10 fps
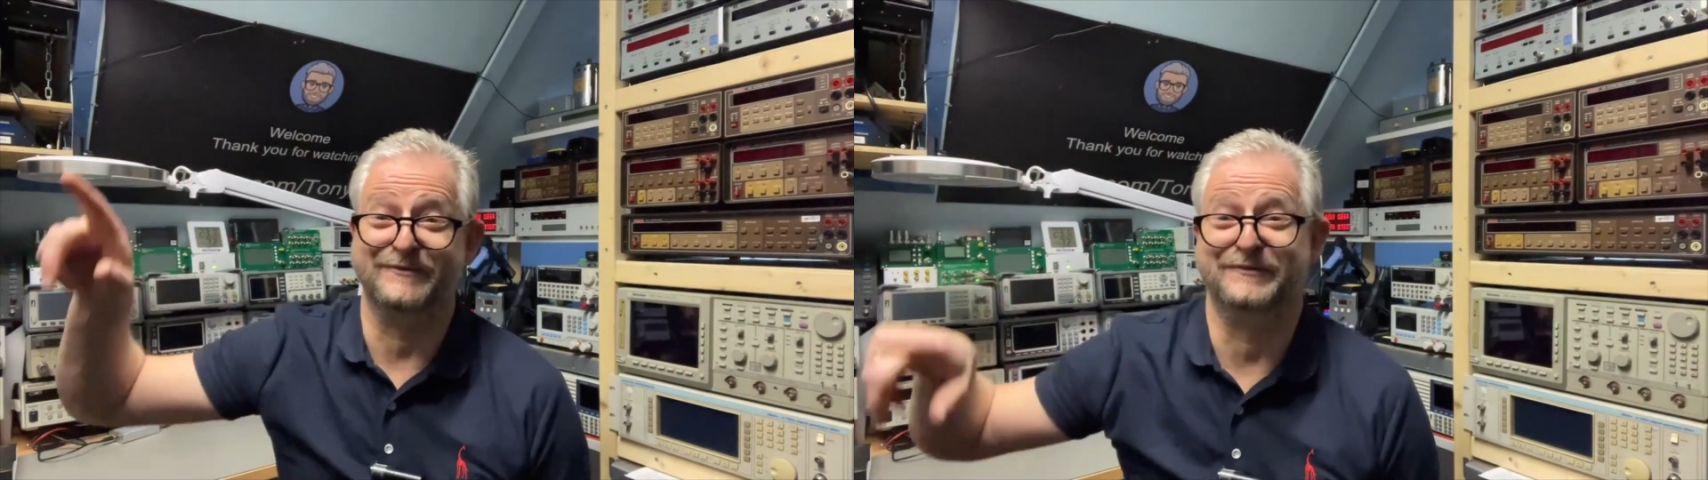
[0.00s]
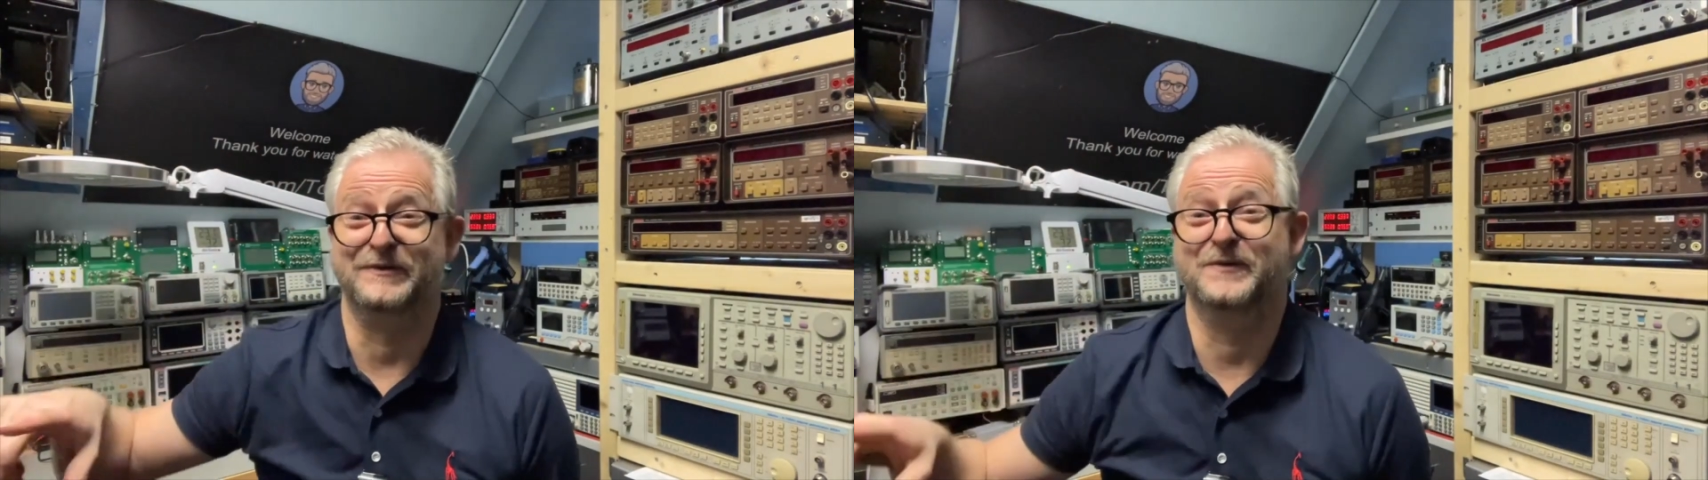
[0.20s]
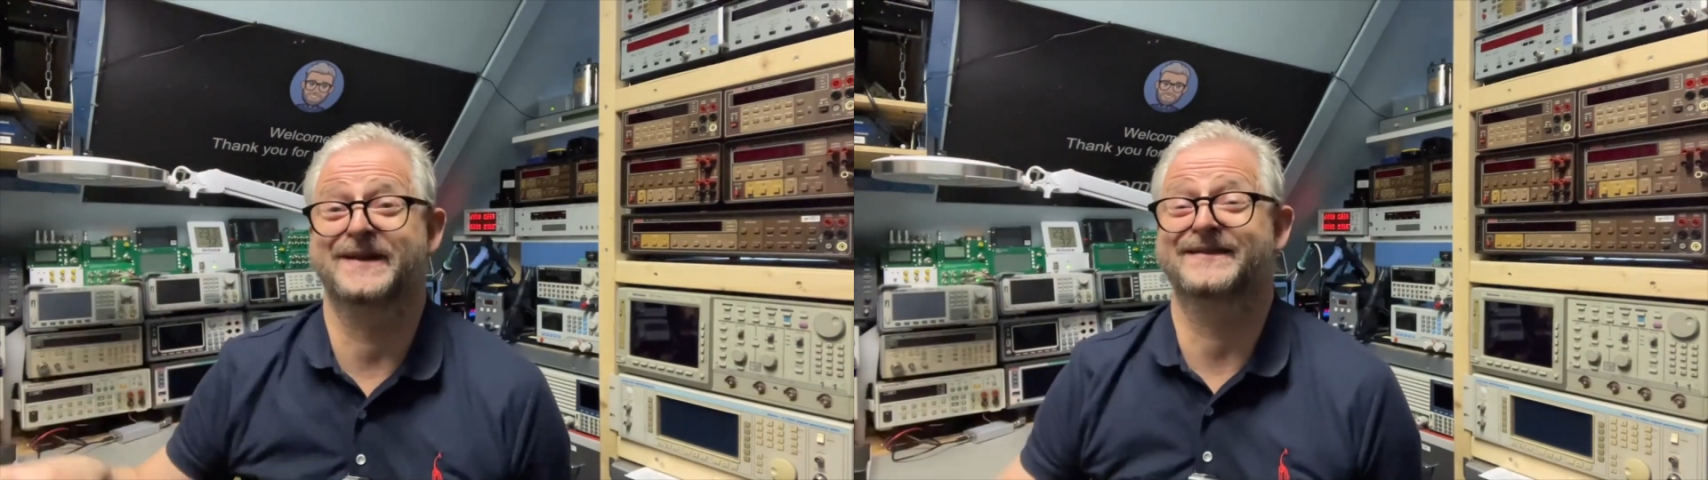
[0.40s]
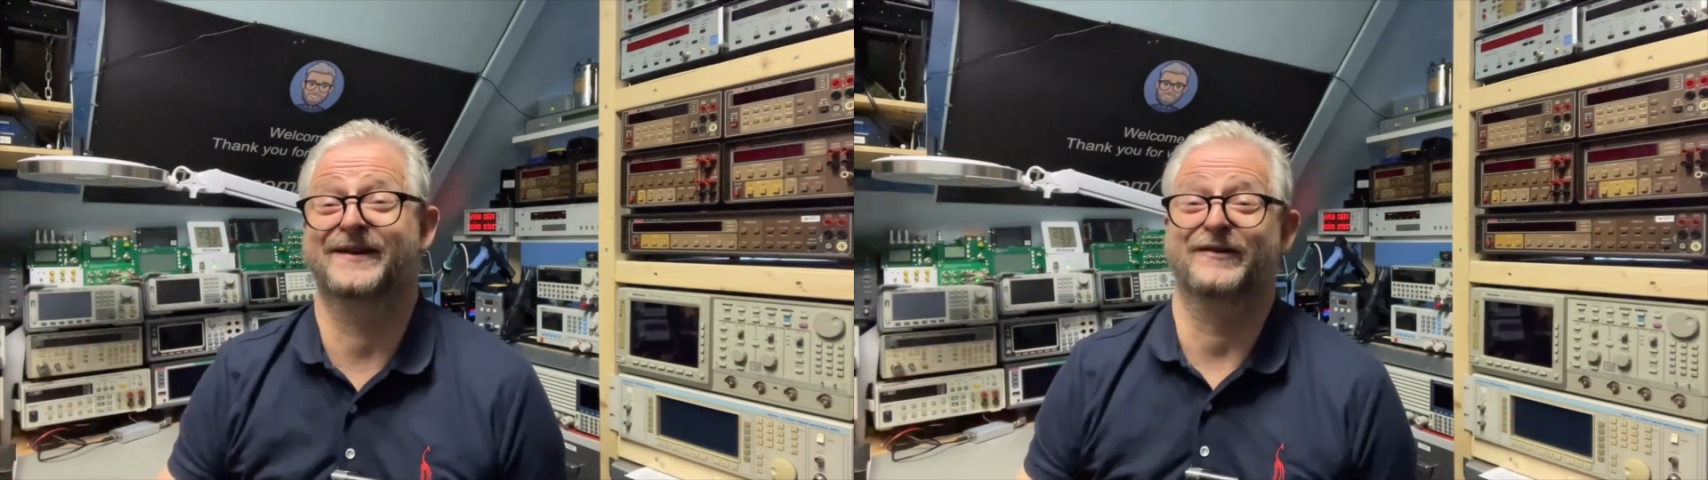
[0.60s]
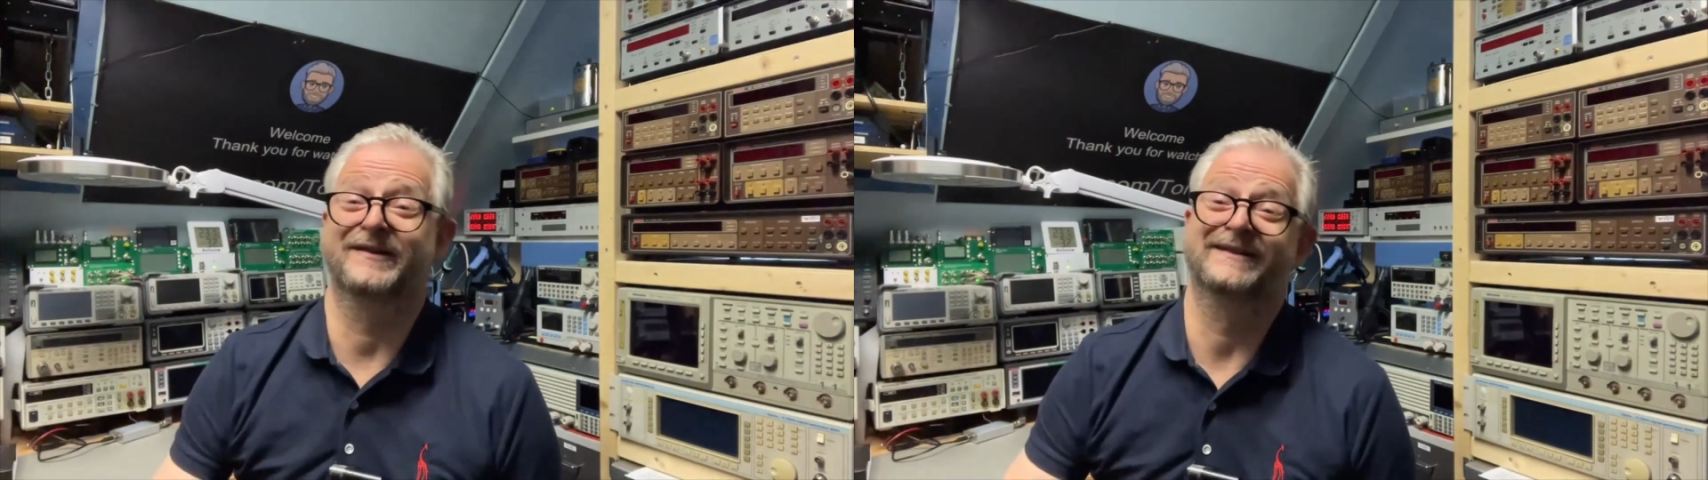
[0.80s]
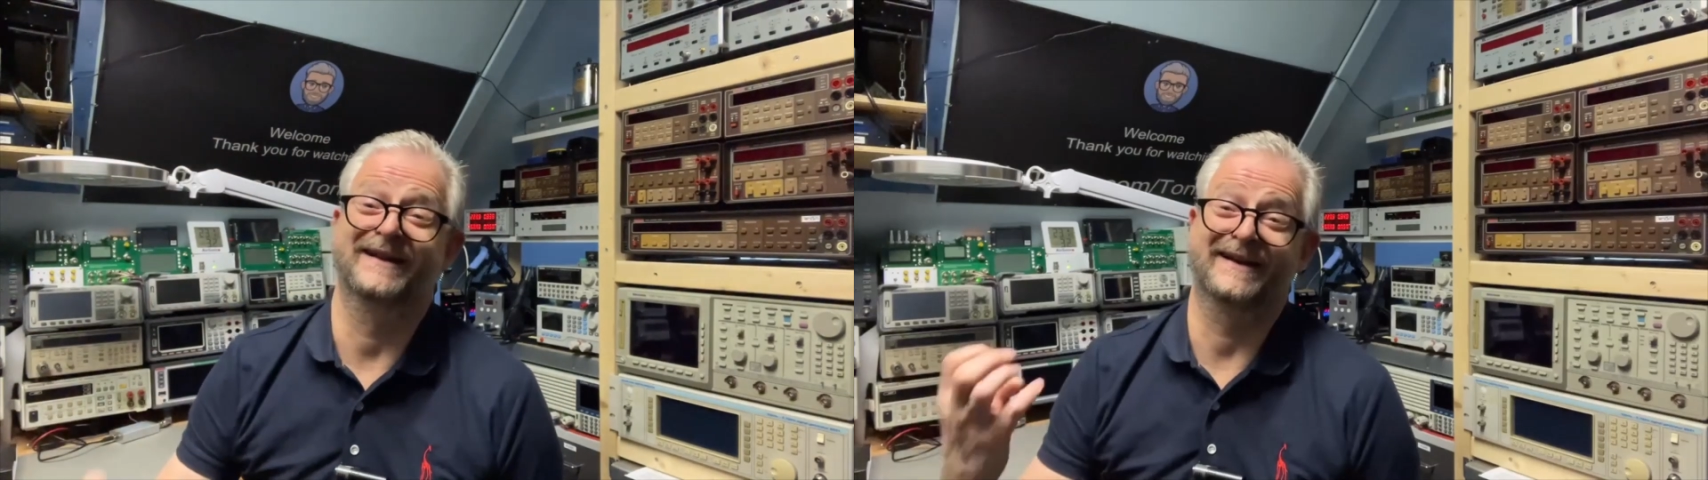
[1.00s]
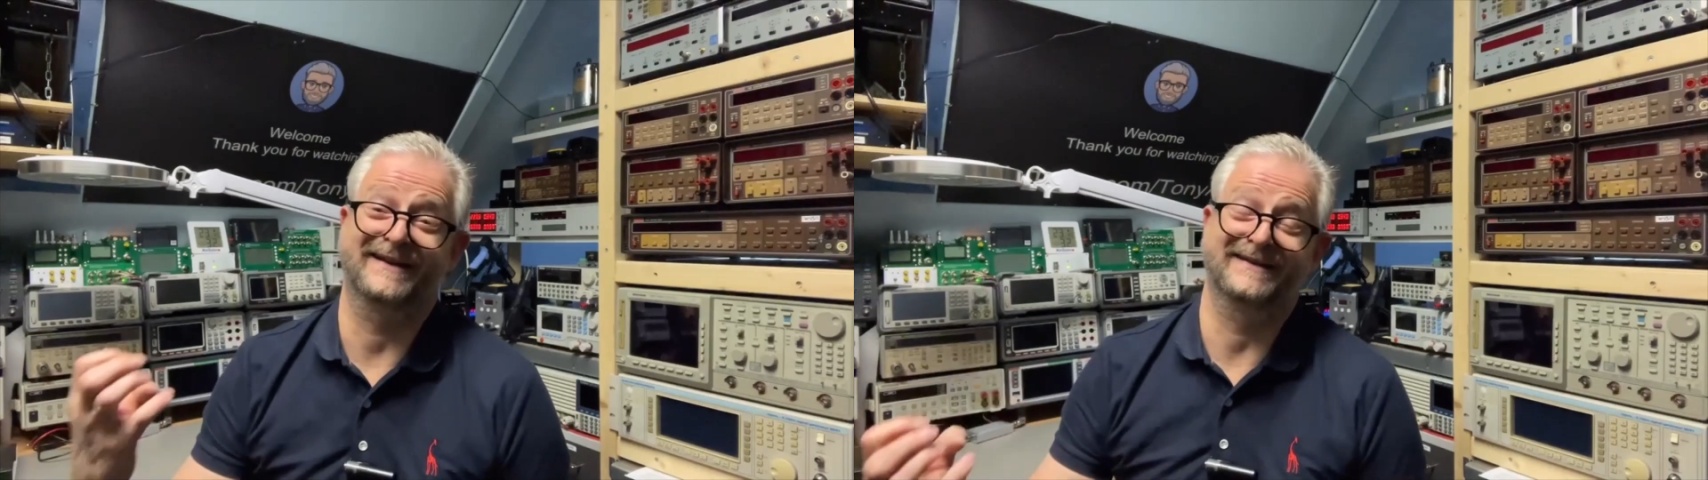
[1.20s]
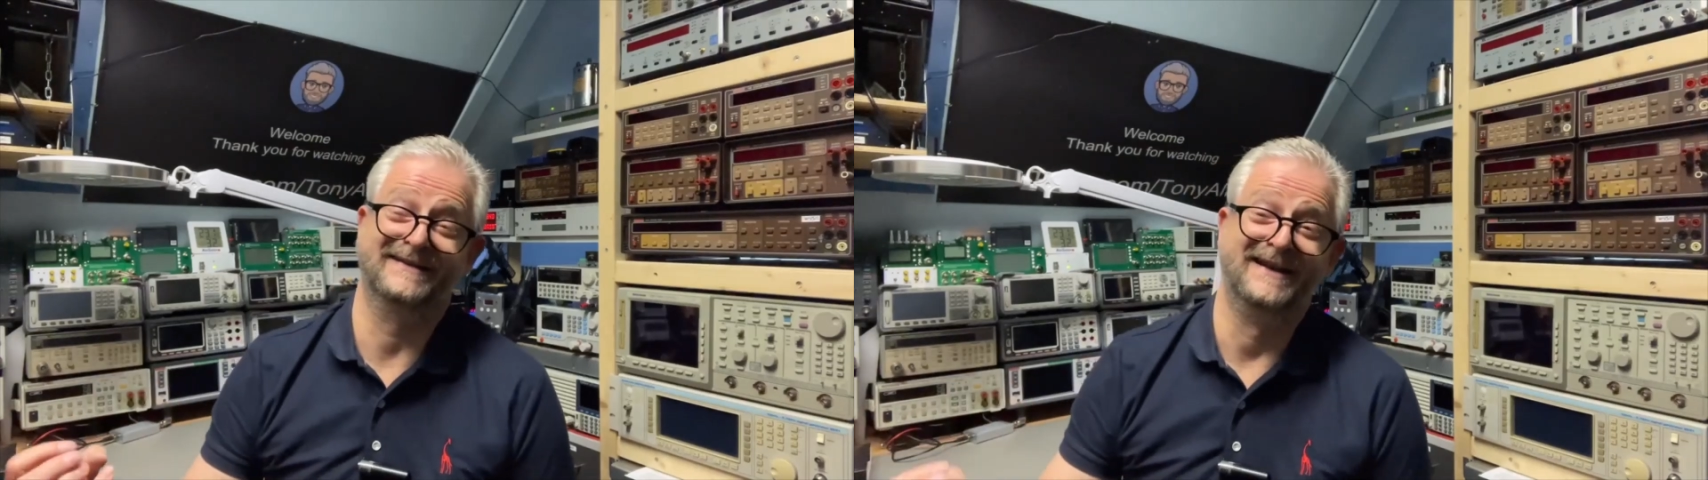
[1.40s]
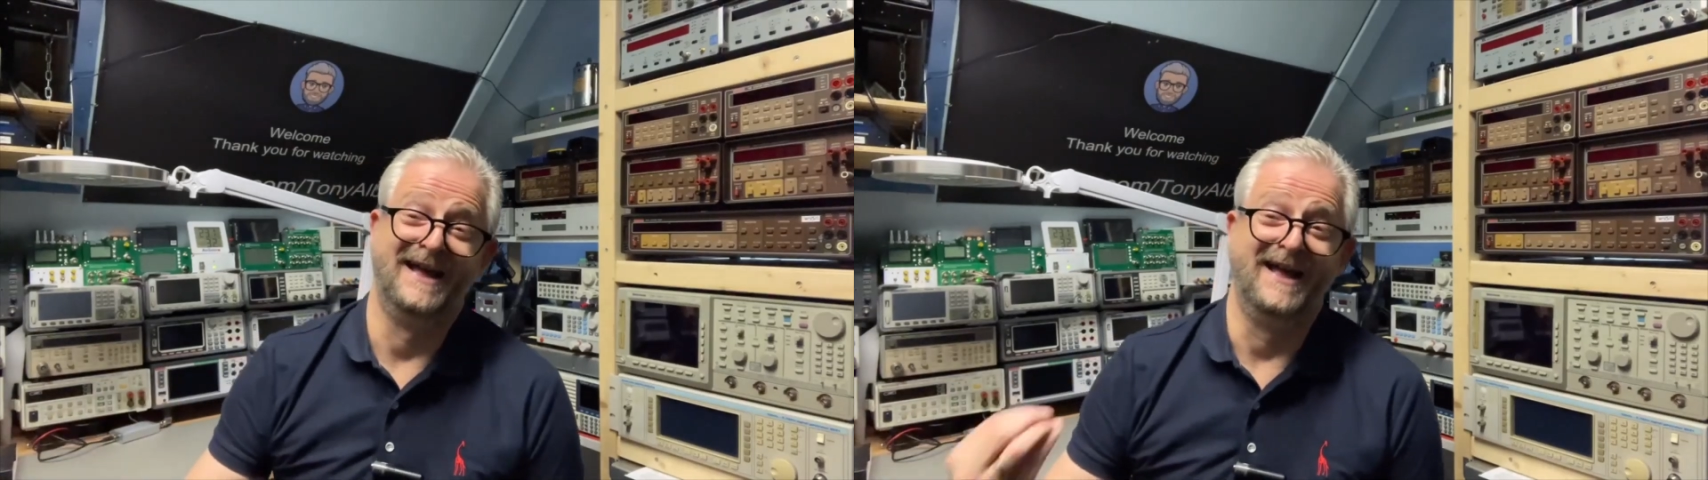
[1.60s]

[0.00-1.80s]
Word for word: of the window there is